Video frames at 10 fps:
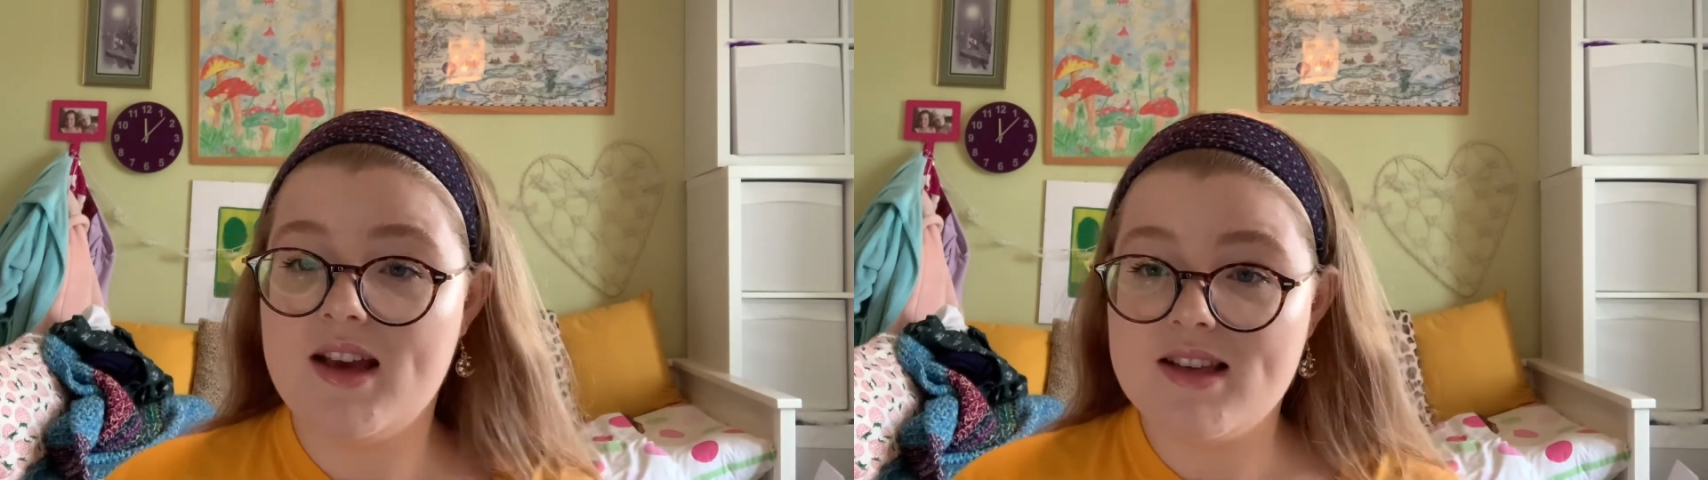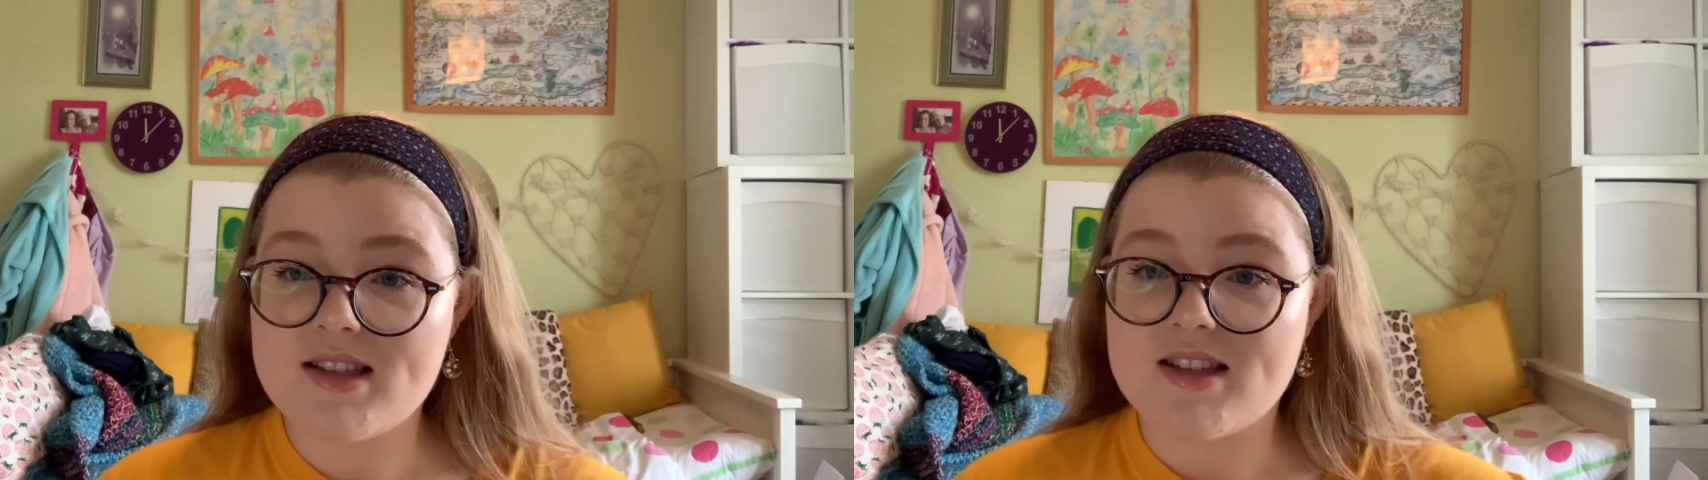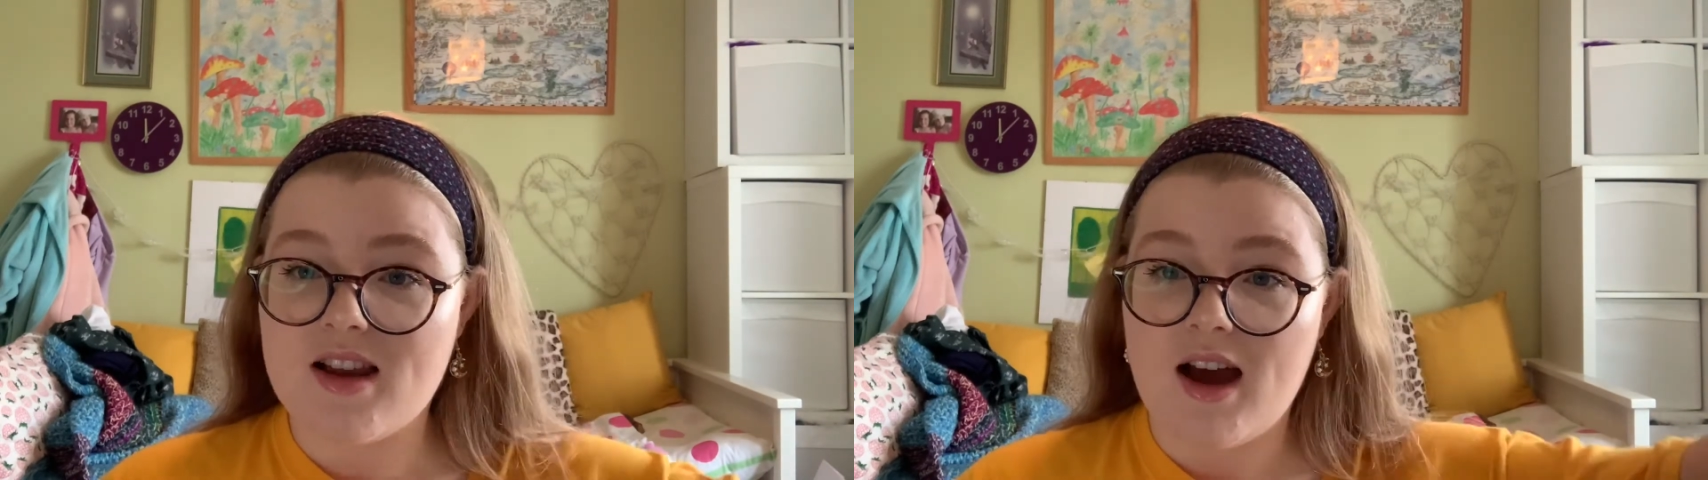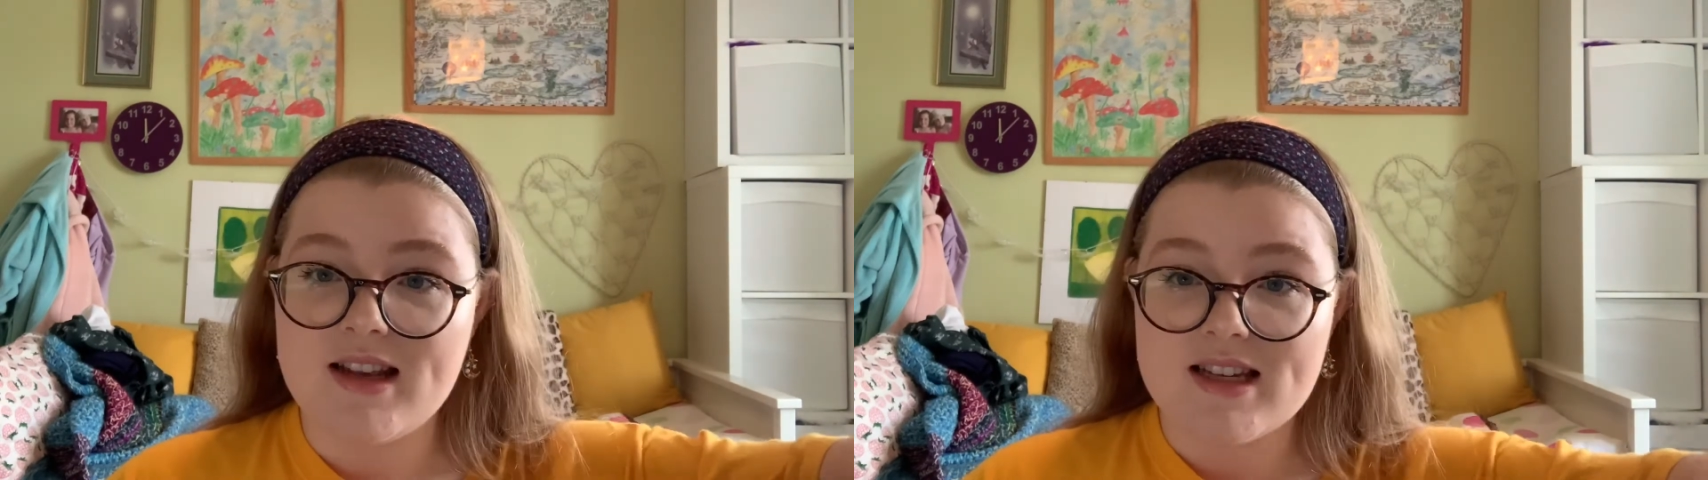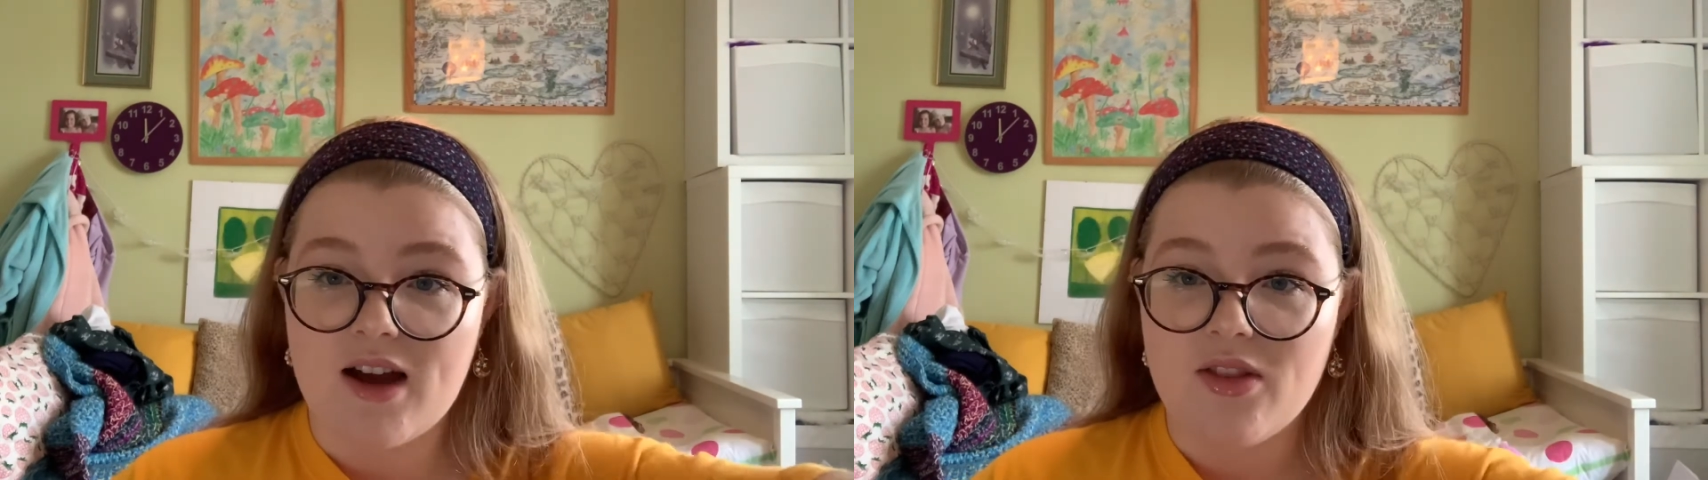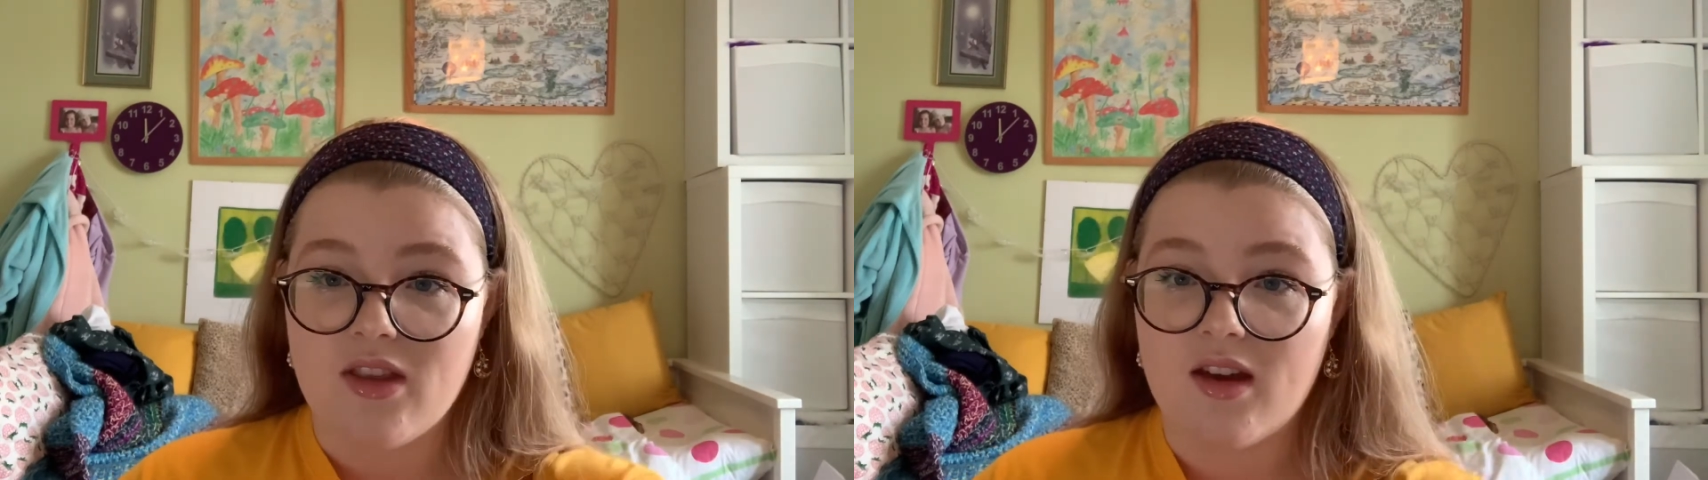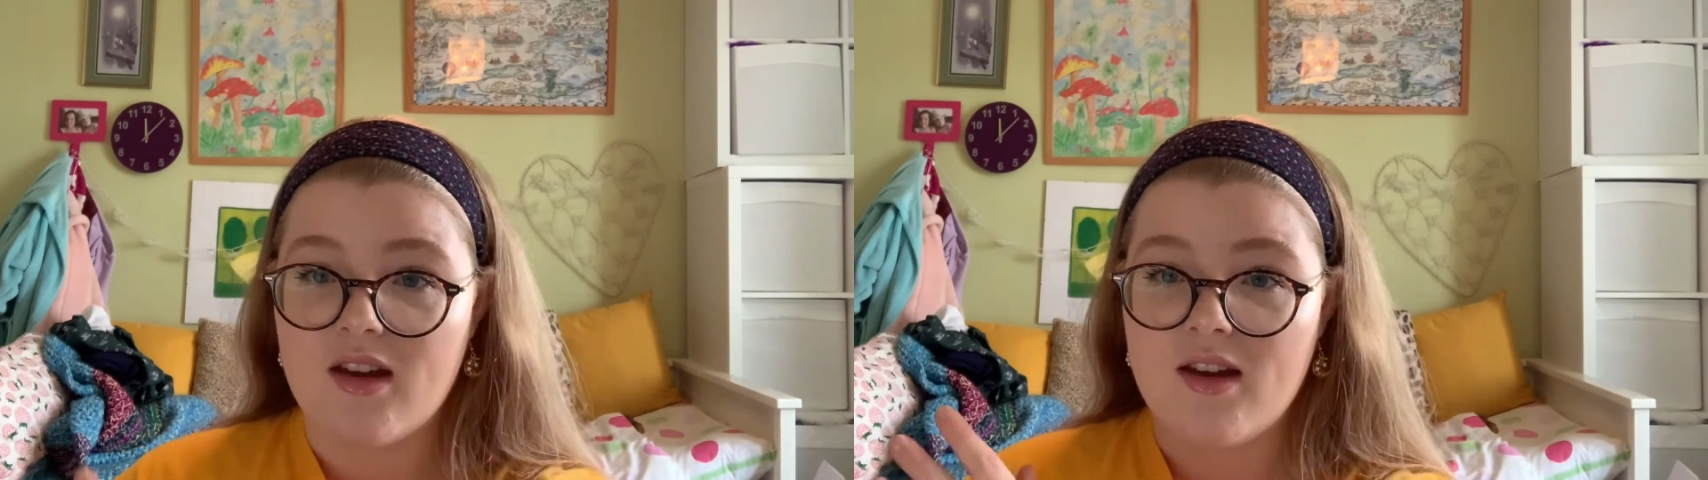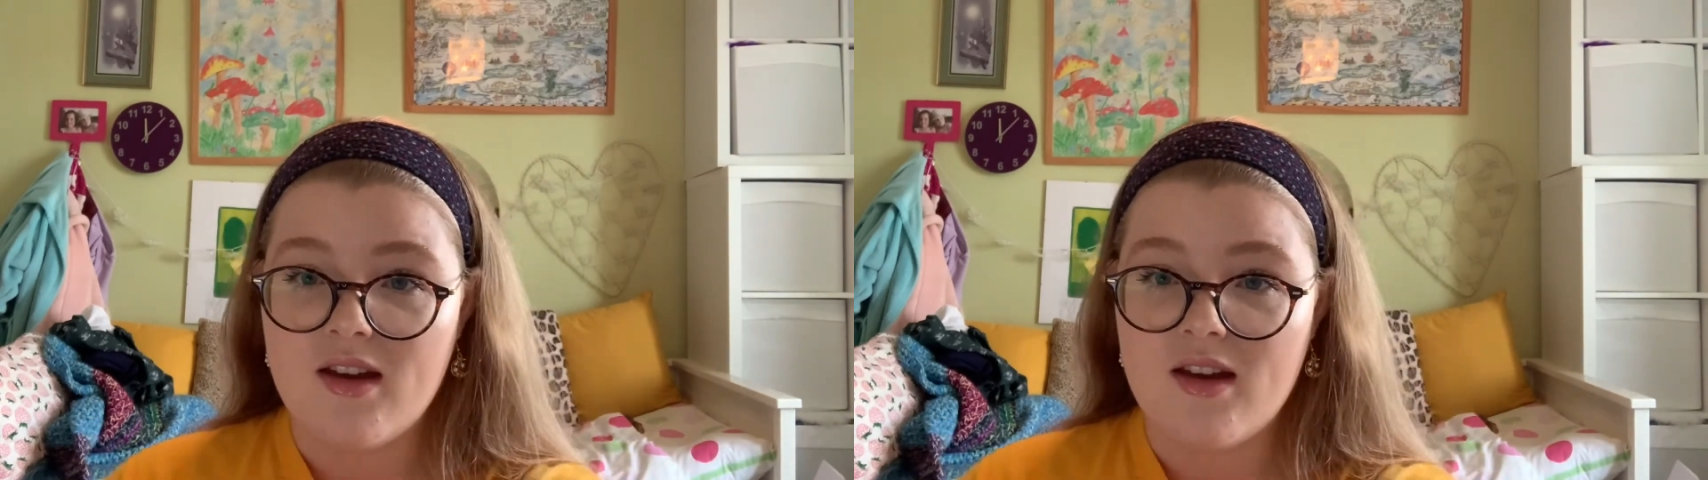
slide down the